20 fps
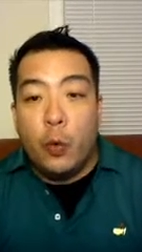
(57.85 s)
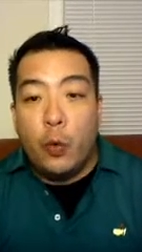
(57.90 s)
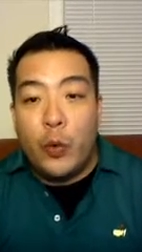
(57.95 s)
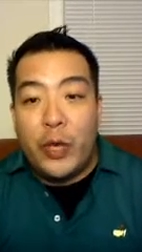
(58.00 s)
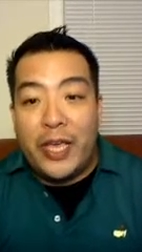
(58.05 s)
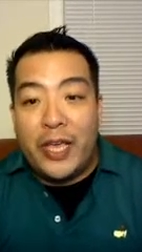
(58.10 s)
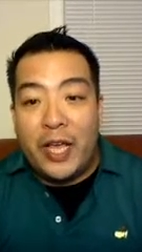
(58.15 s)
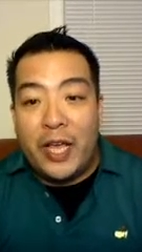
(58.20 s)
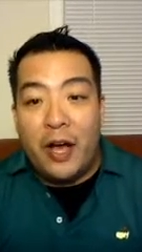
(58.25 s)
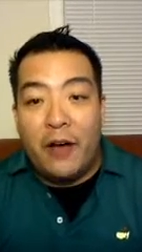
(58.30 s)

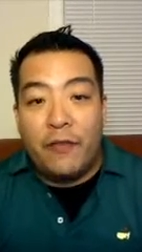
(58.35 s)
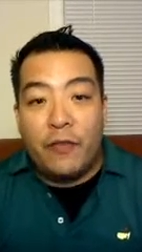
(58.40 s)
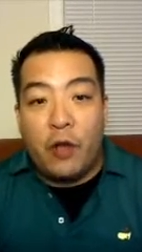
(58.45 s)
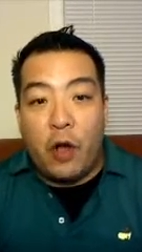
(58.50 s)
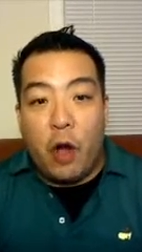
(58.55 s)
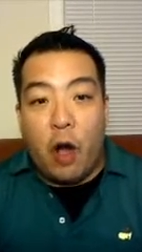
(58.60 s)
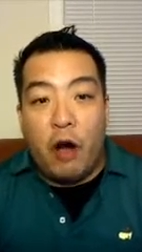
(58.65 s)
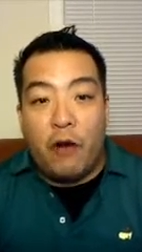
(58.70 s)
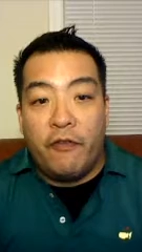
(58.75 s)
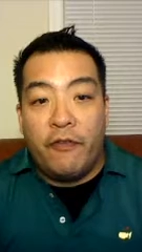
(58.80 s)
week
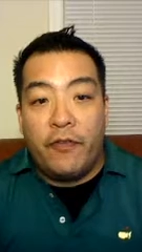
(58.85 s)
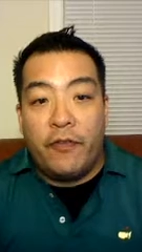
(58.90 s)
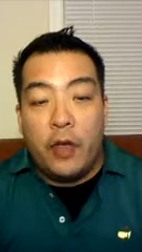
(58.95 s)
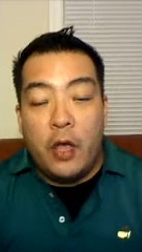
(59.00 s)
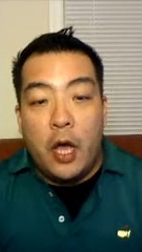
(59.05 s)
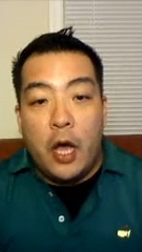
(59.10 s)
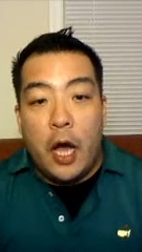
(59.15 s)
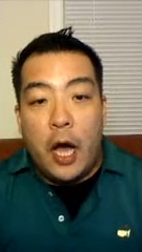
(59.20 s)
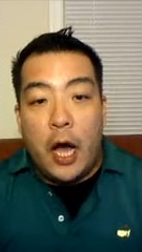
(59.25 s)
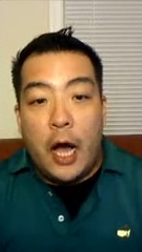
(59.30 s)
of golf
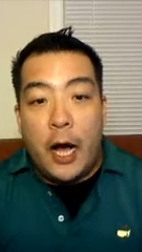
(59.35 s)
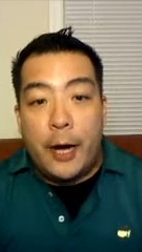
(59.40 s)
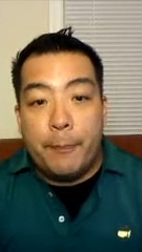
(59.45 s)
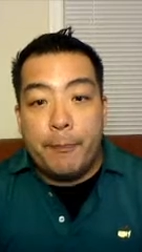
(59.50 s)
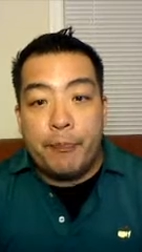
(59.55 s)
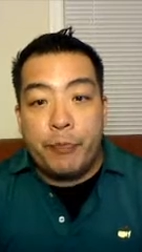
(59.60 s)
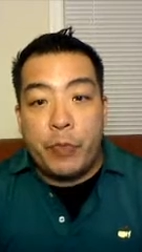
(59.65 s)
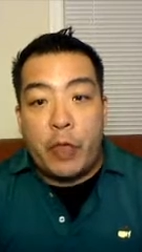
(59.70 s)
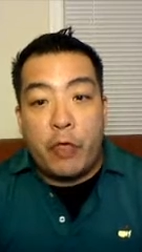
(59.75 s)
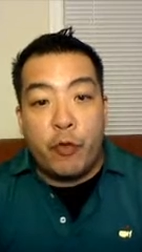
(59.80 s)

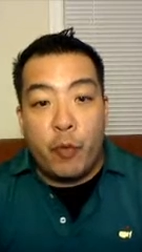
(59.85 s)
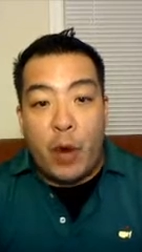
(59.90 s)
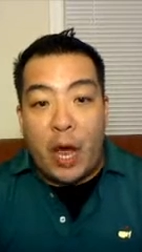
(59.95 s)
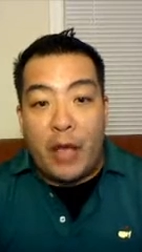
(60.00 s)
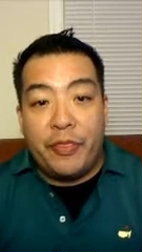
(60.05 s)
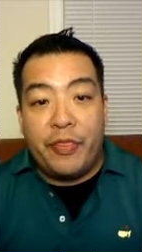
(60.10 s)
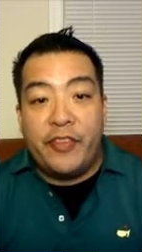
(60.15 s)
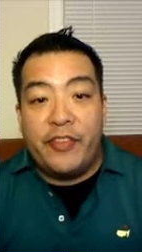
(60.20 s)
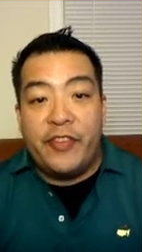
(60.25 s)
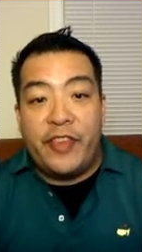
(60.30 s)
um,
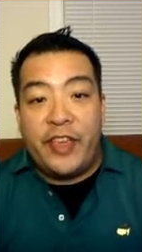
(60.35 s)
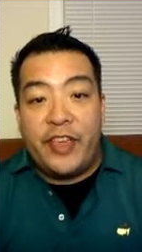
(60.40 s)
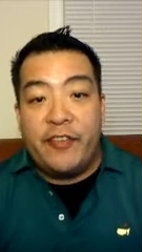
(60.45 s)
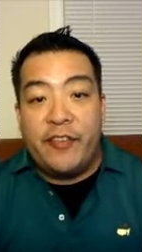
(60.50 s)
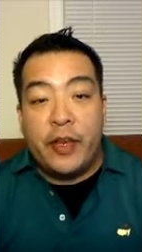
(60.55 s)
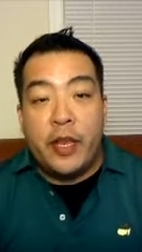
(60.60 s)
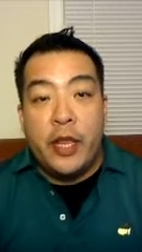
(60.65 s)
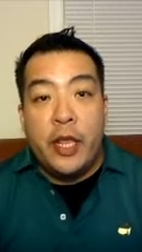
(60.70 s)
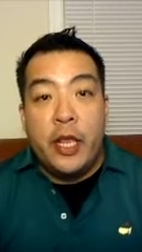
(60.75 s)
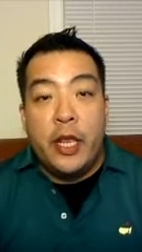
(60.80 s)
throughout the
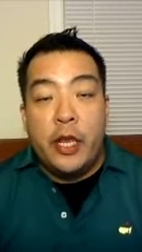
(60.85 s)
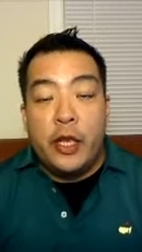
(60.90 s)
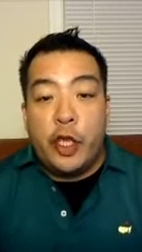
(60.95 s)
season.